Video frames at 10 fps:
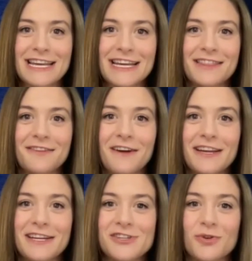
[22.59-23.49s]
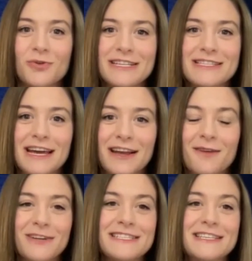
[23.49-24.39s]
and the financial ways that
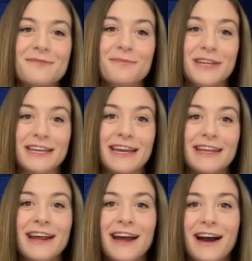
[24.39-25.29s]
companies can mitigate